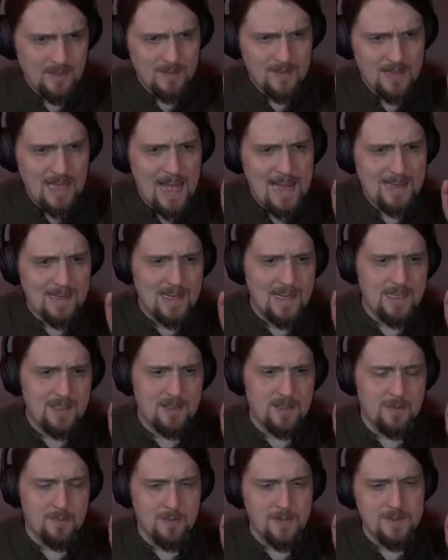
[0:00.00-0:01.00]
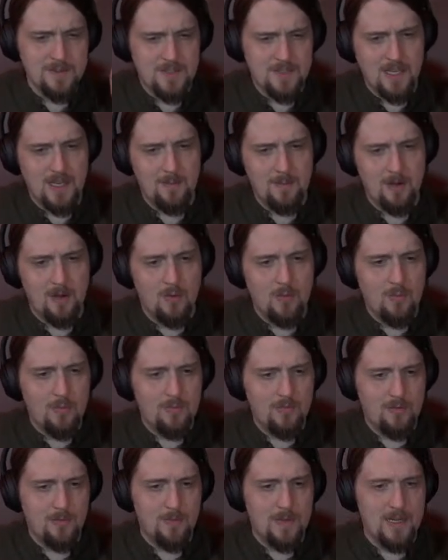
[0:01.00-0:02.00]
That night the prince came
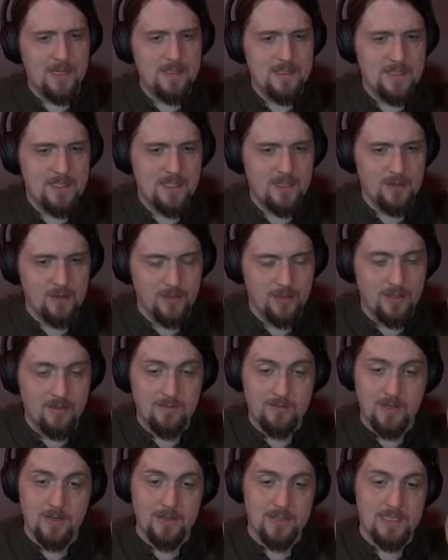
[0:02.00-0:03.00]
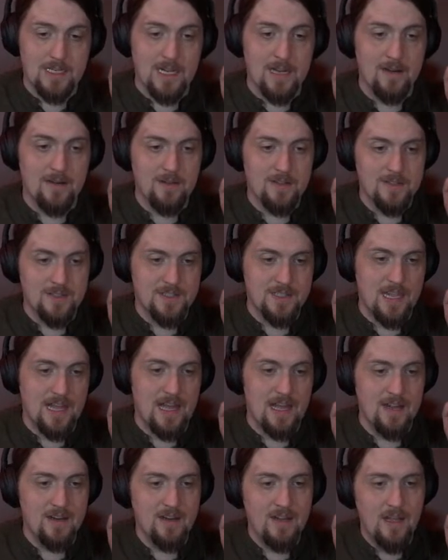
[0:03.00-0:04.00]
home from hunting, looking very tired and
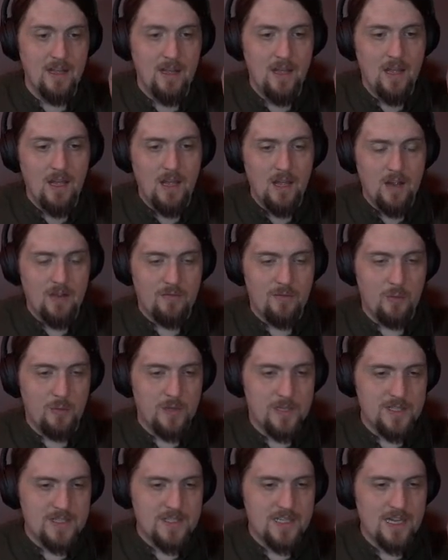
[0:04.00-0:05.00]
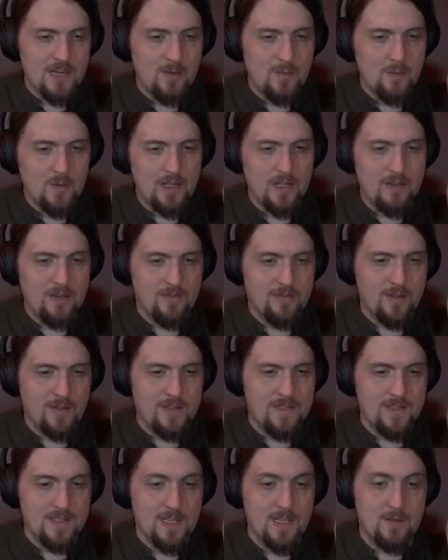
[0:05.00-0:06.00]
sad. For what his second wife
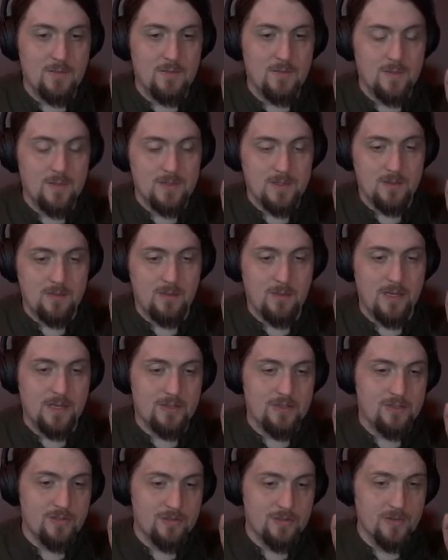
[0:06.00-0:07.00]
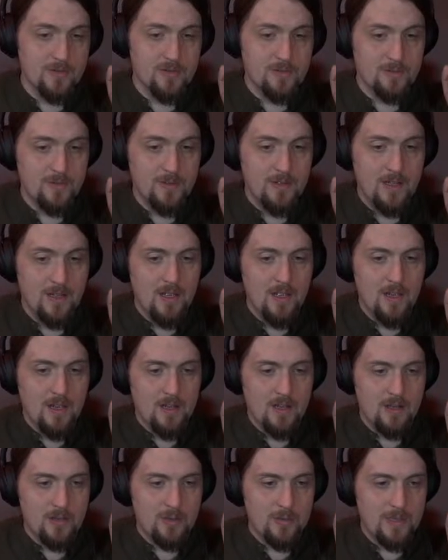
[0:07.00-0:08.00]
had said was quite true.
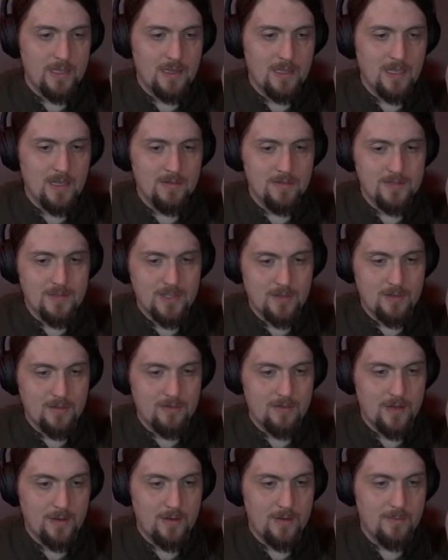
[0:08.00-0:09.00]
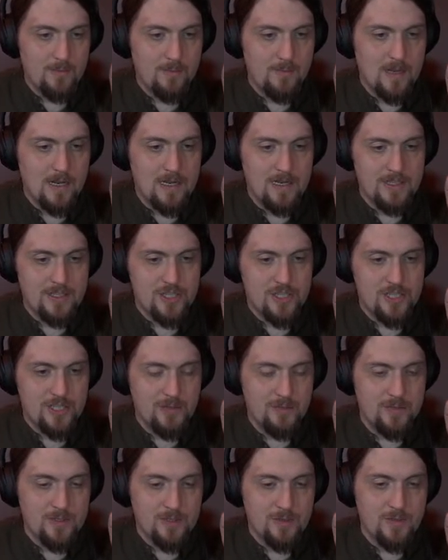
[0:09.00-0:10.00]
Although he loved her very much, he
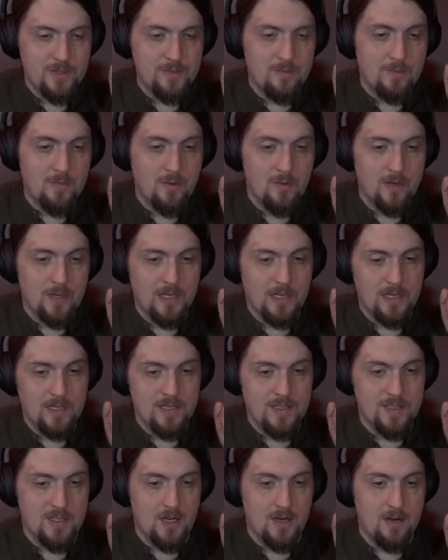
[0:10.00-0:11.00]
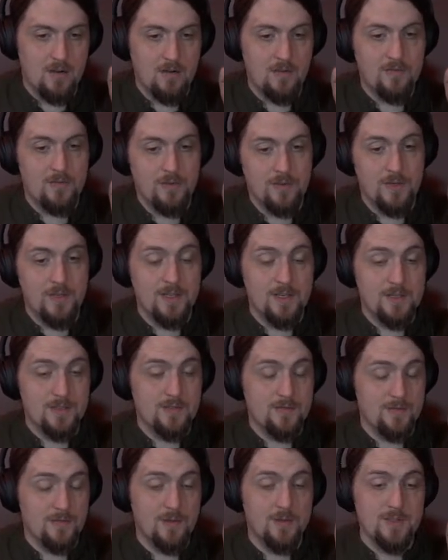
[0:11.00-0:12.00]
was always mourning in his heart for his
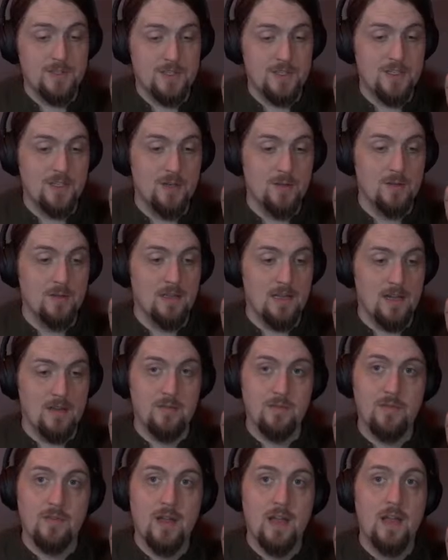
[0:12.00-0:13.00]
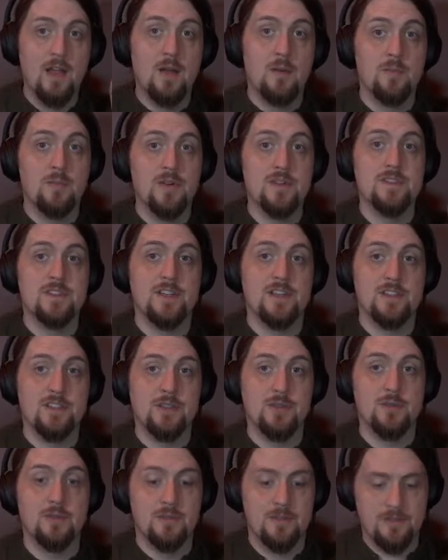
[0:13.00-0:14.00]
first dear love, Princess
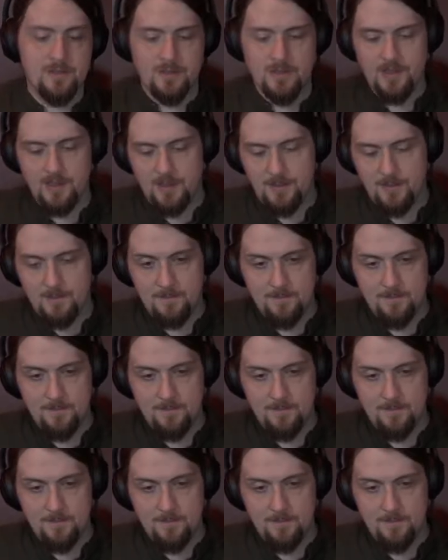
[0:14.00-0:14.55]
Goldtree.